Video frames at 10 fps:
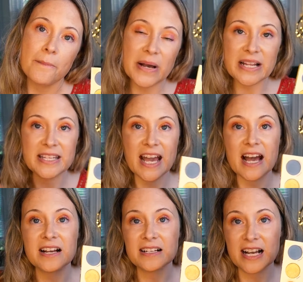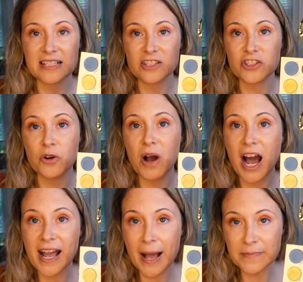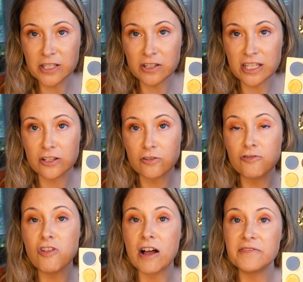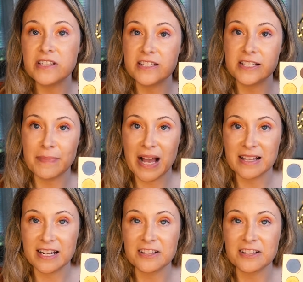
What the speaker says: But yeah, guys, so I absolutely loved this palette.